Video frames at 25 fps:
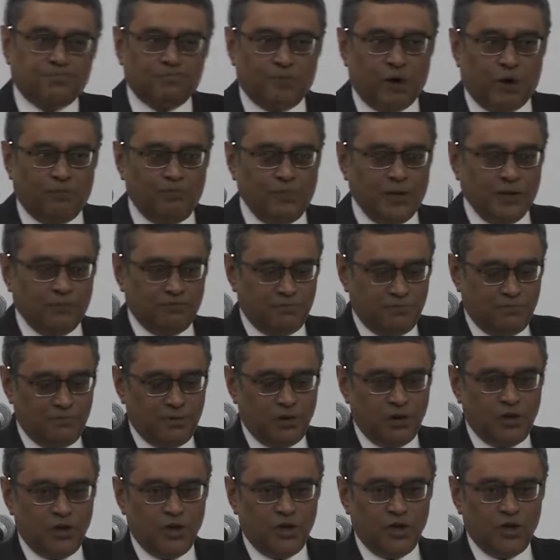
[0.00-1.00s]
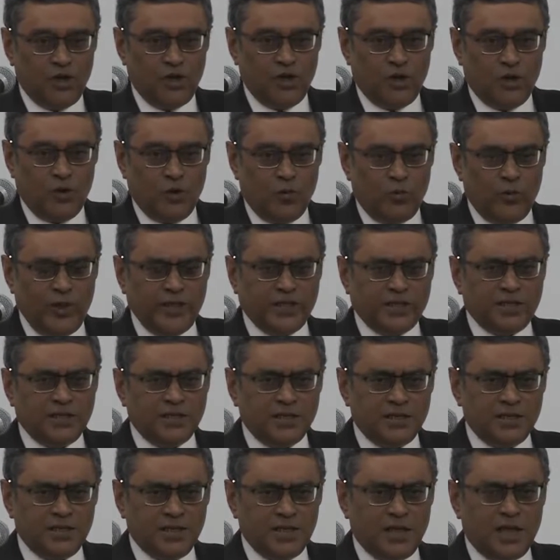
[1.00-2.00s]
problem with
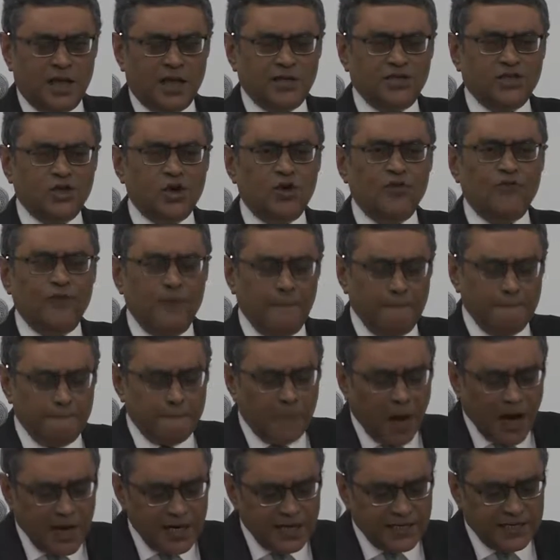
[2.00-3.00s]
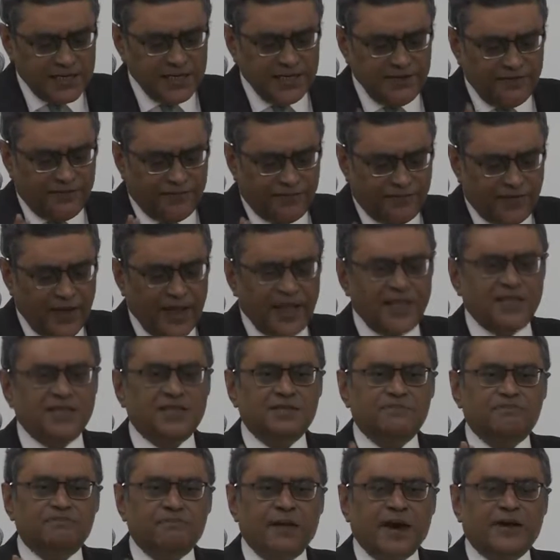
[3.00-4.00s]
a sort of a
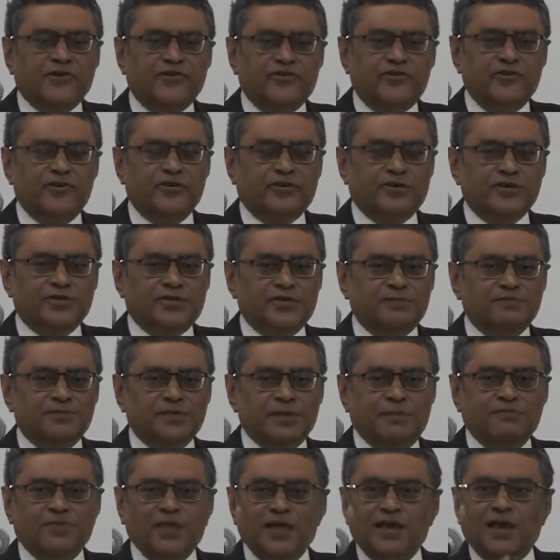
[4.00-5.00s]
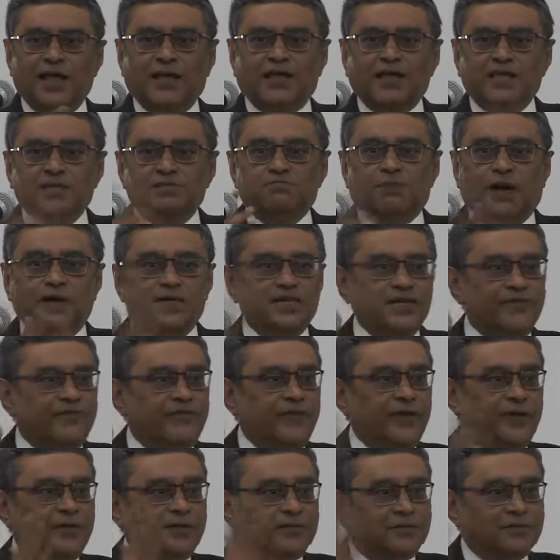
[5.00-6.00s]
multi-faith patriotism, something like these
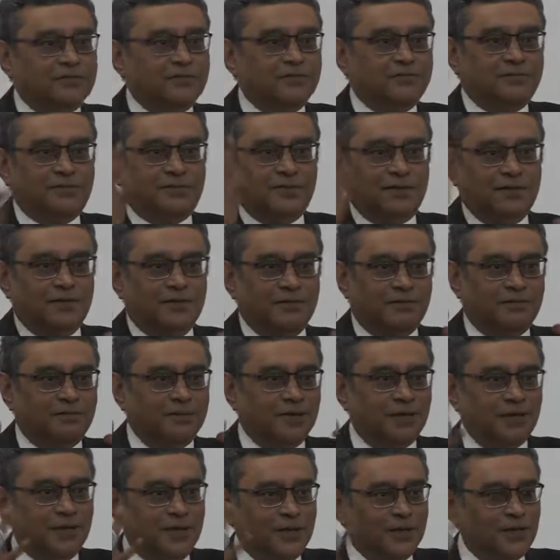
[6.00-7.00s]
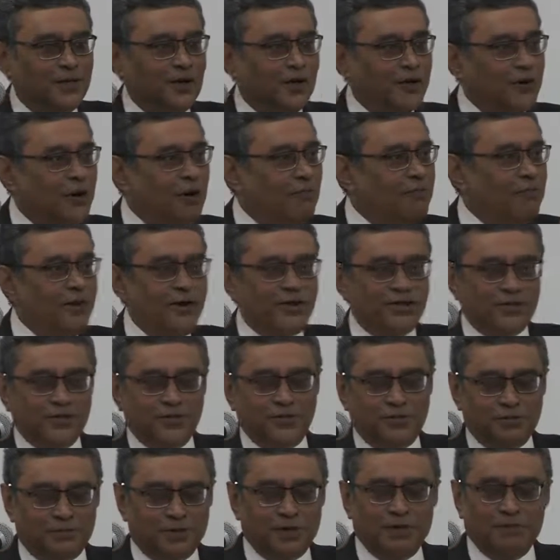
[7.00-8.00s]
multi-faith uh,
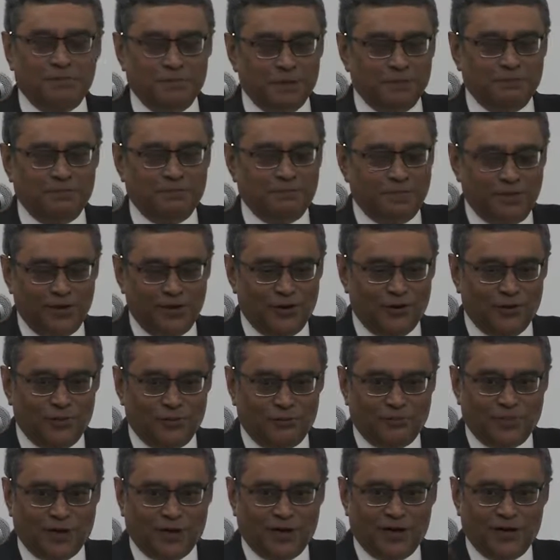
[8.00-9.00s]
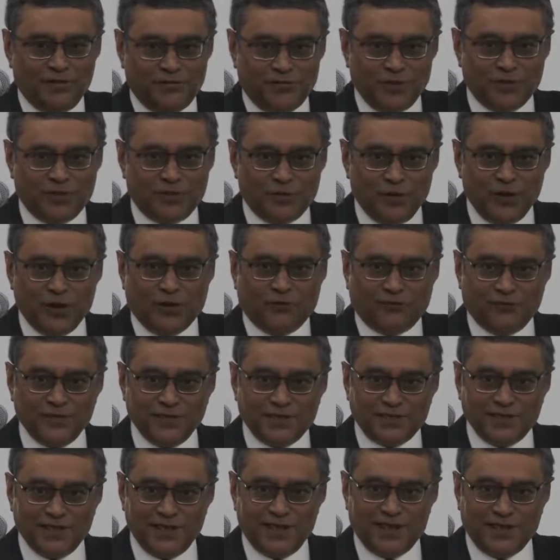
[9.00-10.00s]
conglomeration, uh, you know, carnivals we often
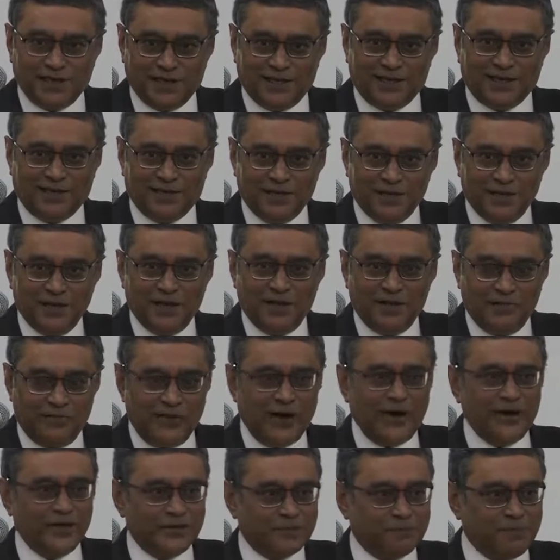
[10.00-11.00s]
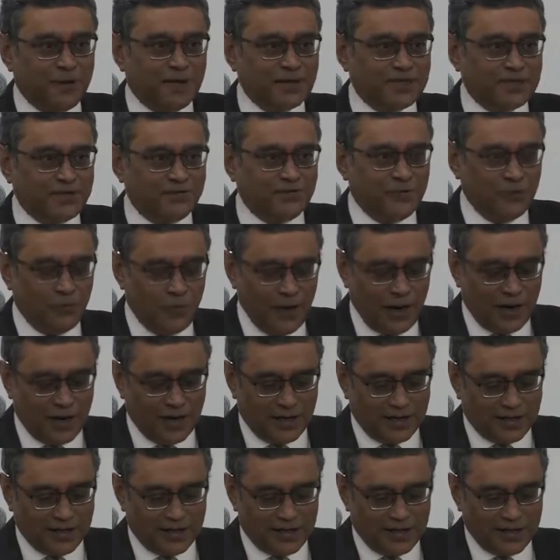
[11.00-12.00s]
see in various parts of the
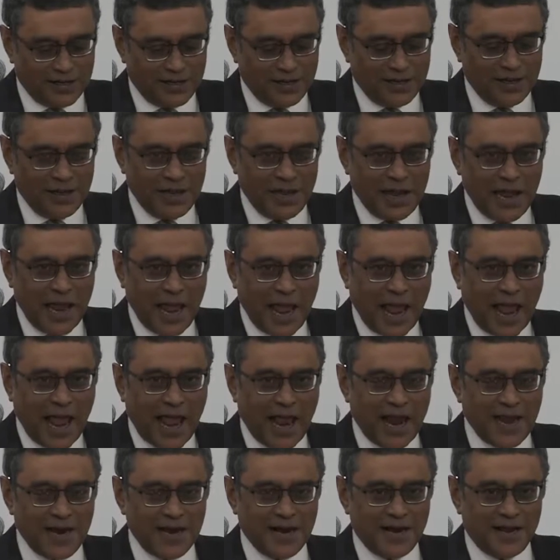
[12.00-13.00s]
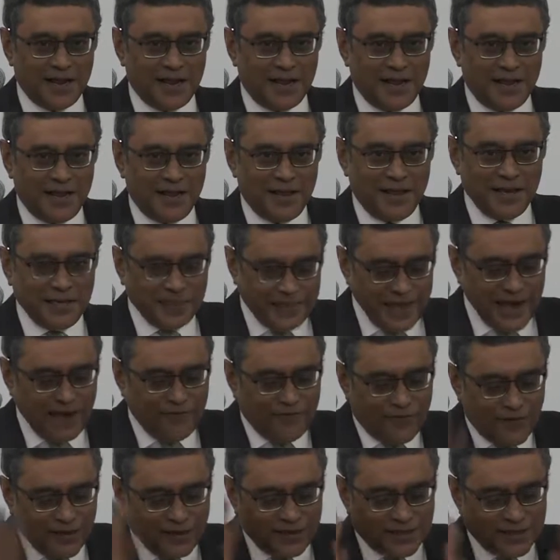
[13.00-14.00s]
world. And take,
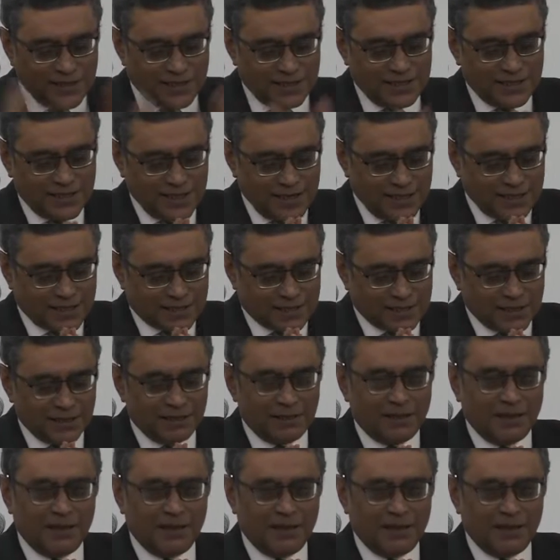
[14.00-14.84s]
for instance, his